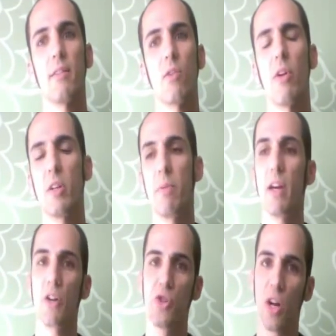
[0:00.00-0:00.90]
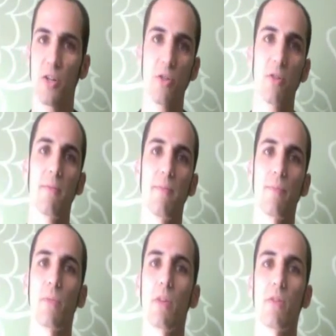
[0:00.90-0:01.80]
going to be a judger,
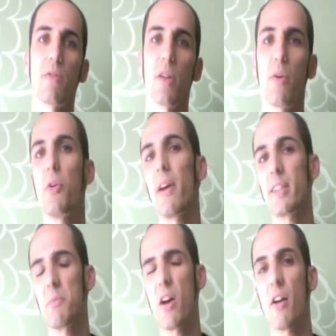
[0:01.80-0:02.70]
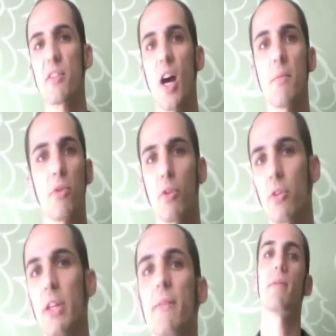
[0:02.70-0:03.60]
so someone who likes to be on time or
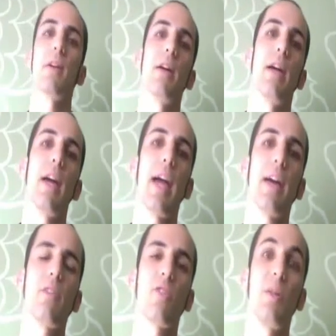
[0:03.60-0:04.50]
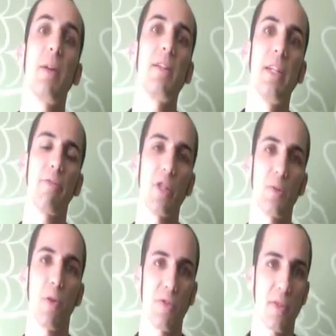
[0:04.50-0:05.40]
early, and is going to be a
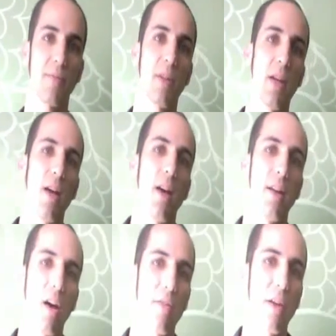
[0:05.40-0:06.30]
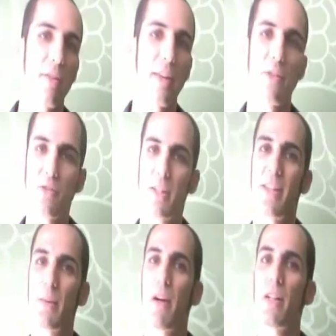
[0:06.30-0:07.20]
difference person. Now, the interesting
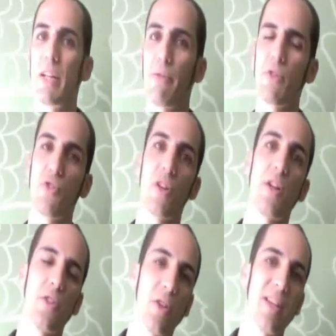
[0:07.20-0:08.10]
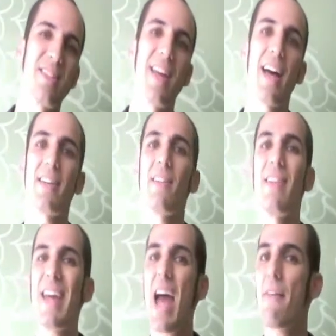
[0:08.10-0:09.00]
thing about a difference judger is that
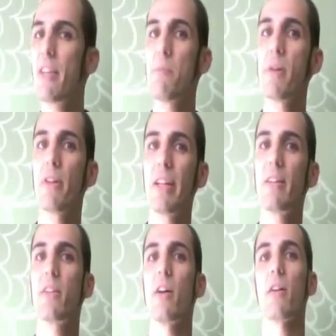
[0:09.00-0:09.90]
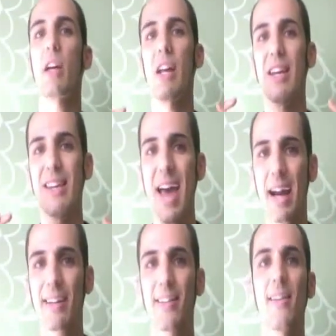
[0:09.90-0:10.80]
they have the ability to
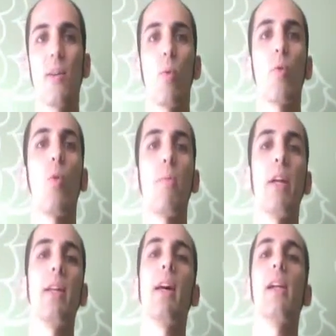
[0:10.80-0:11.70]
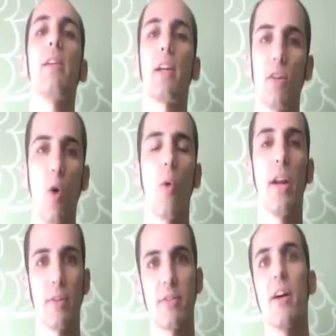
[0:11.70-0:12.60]
connect with women like no one
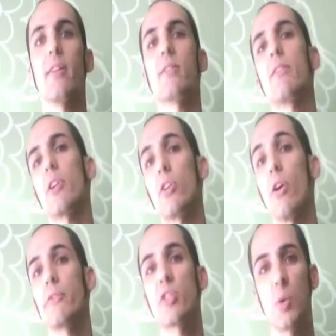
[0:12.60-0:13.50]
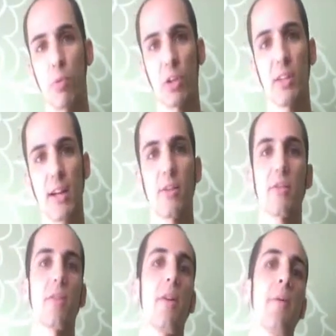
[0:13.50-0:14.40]
else does. They're called super
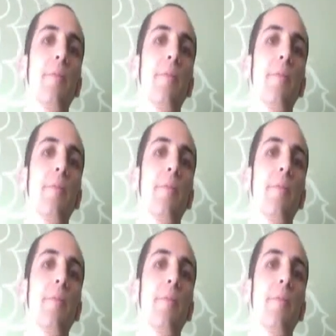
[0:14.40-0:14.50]
connectors.